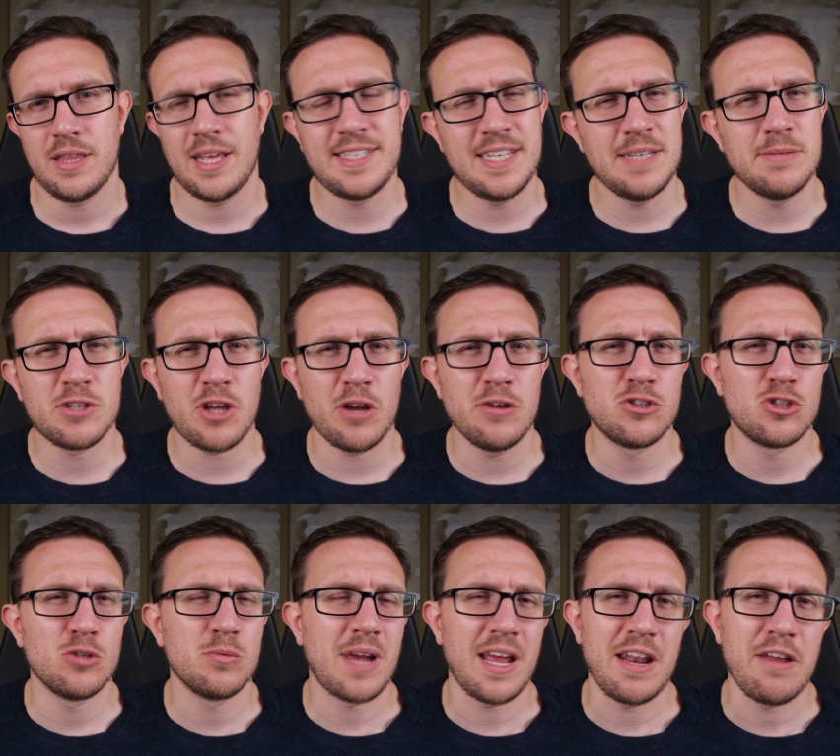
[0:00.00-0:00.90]
They seem to go in
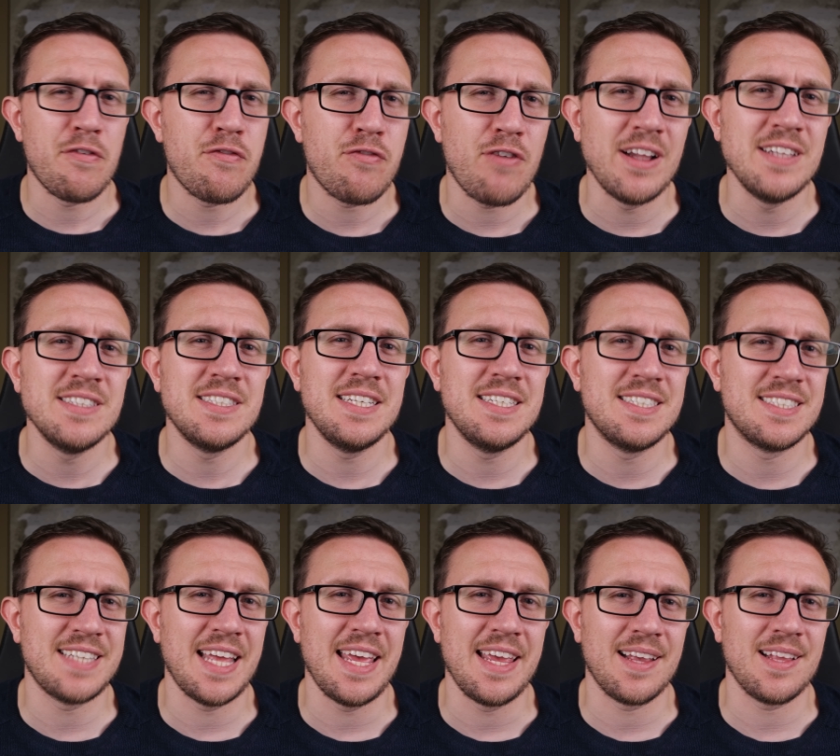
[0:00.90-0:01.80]
some kind of frenzied
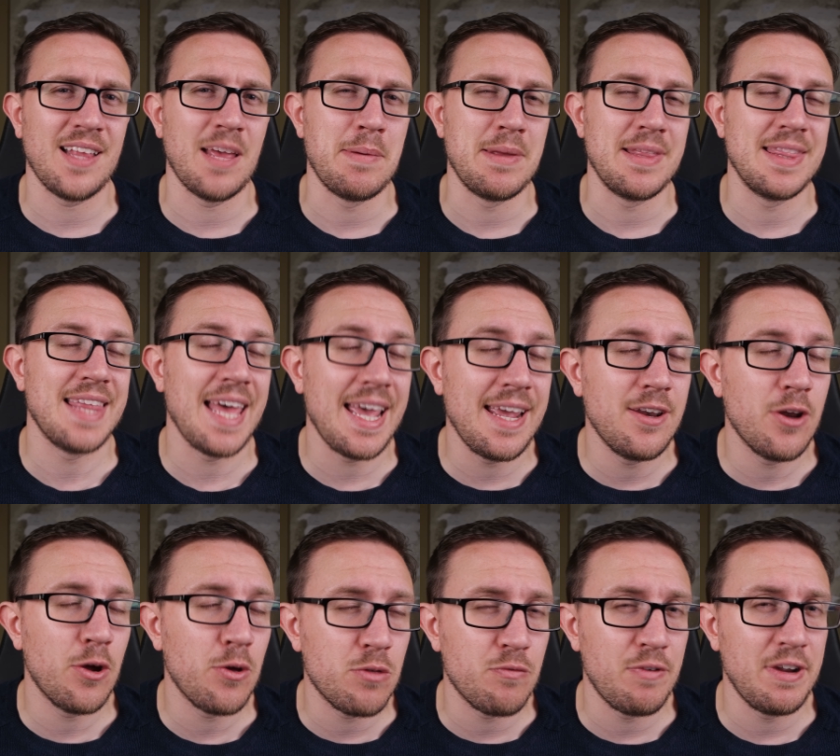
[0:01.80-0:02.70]
state, claiming they
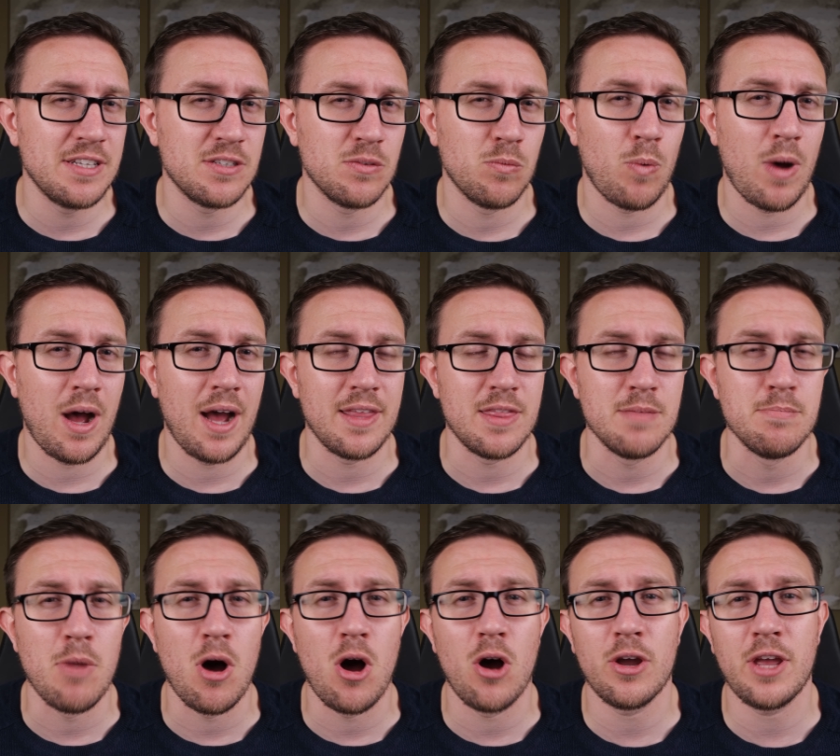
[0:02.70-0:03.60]
know the reason why the
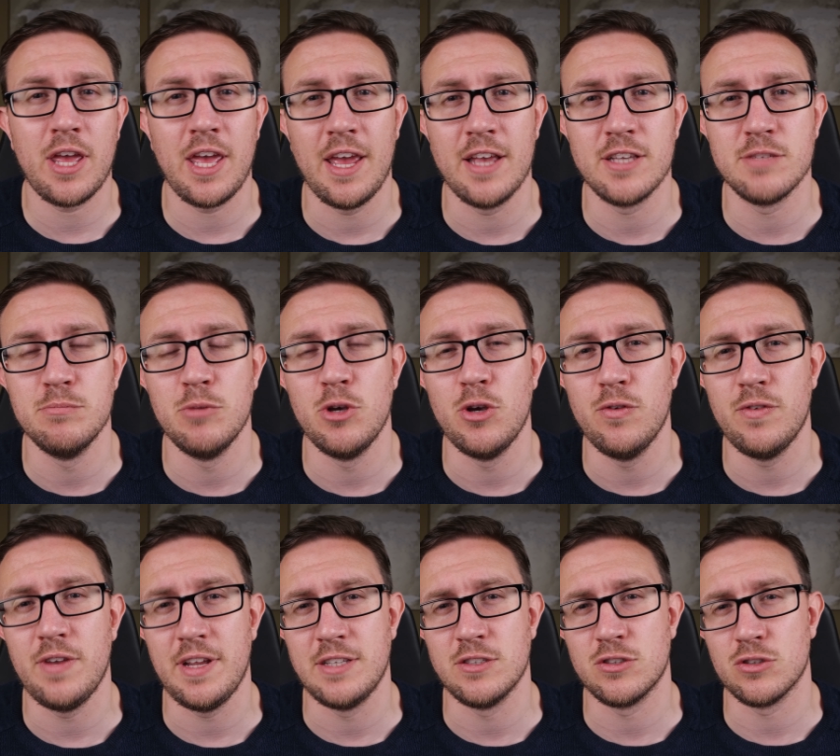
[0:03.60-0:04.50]
market has
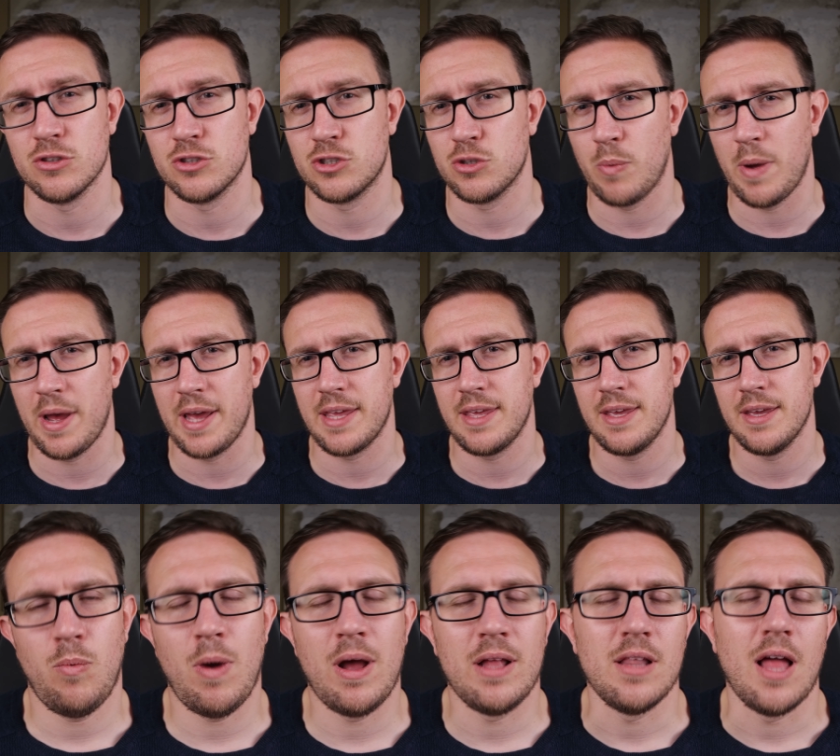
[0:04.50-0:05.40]
moved in such a way.
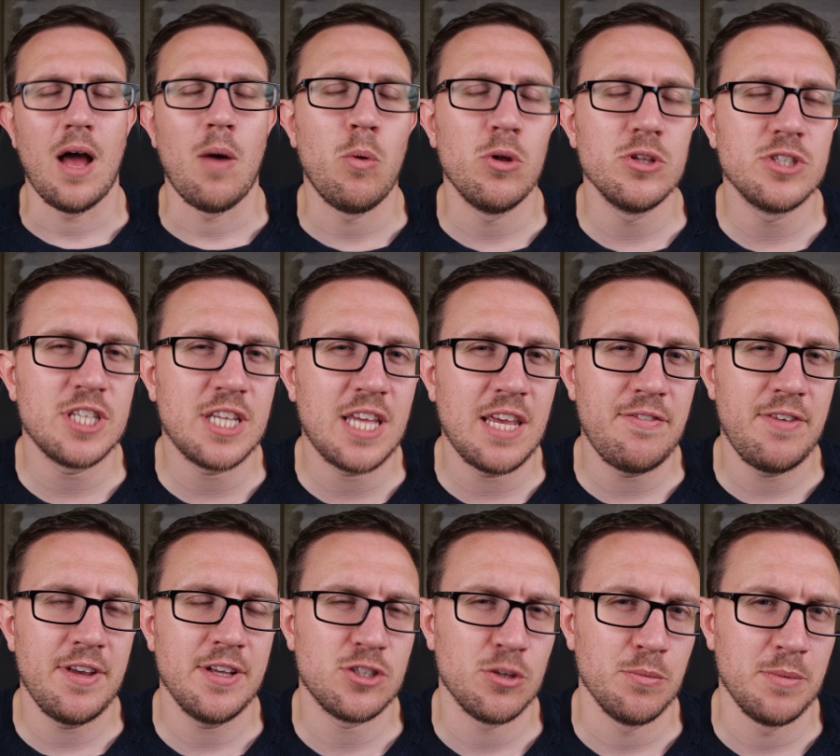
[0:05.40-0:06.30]
Well, I want to give
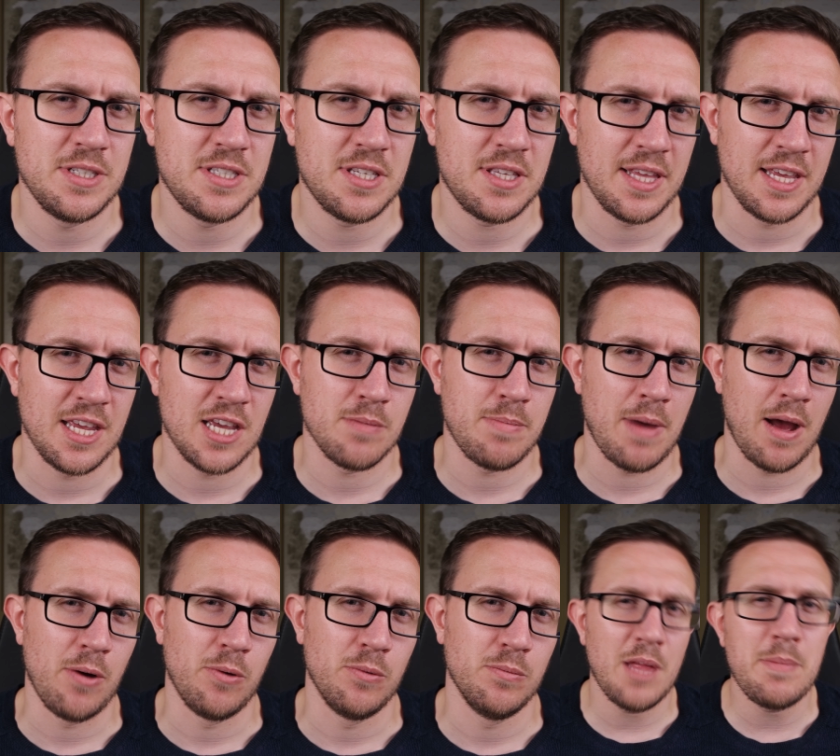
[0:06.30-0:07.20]
you something to think
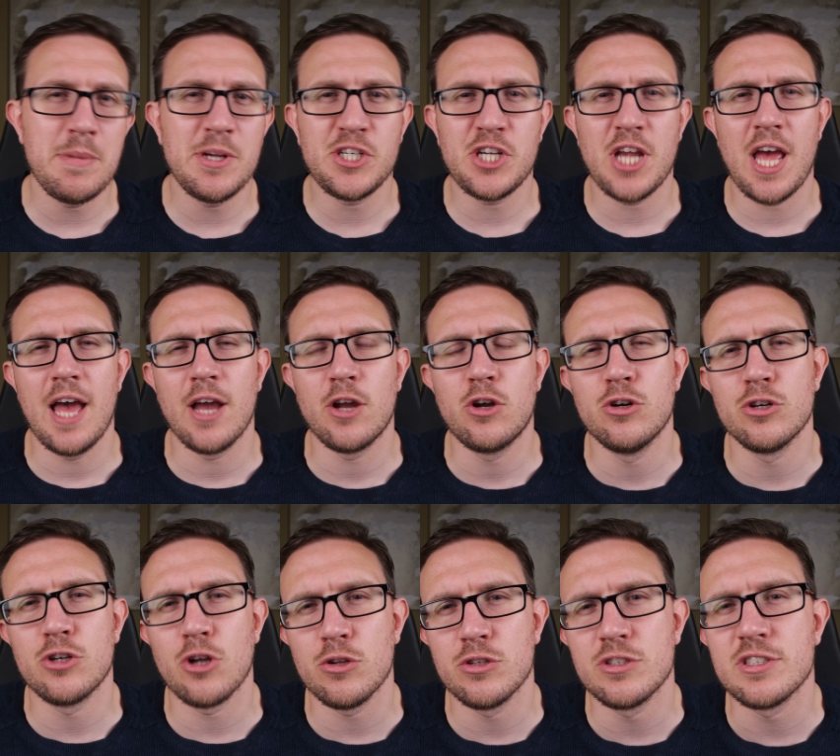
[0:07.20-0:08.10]
about. Let me share a
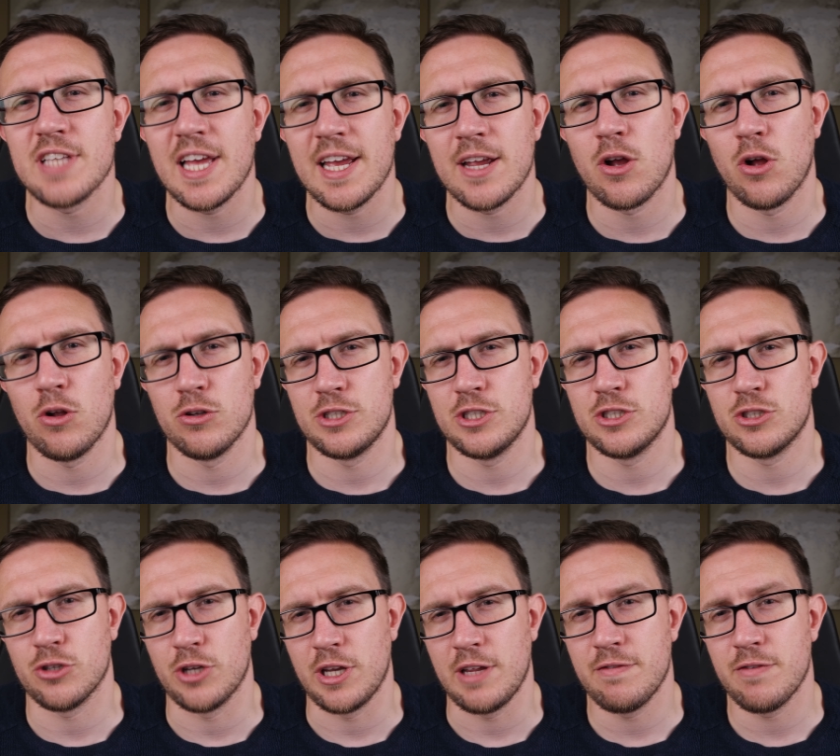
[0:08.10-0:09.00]
good old psychology
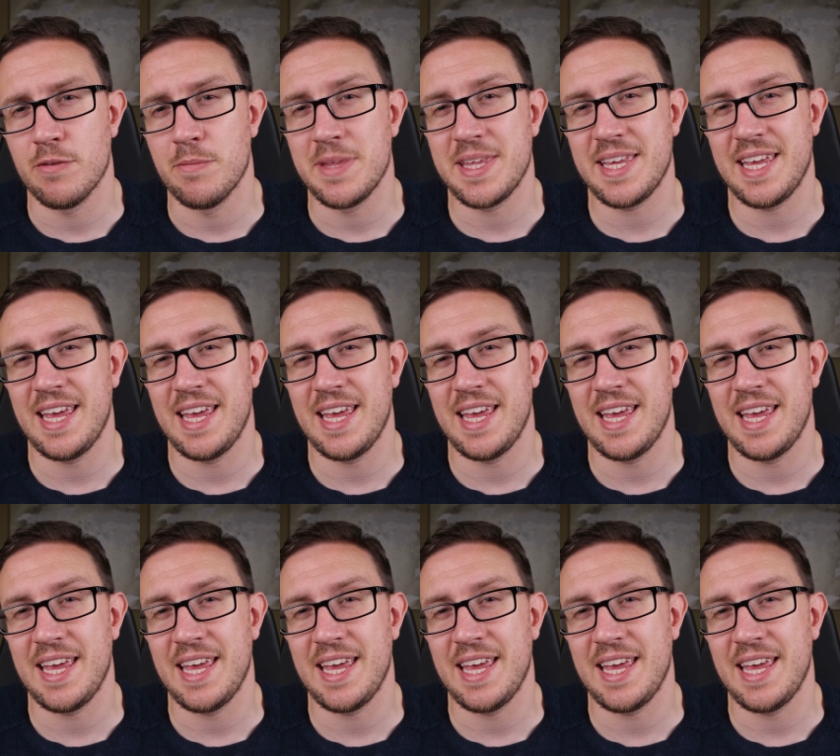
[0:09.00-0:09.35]
study from the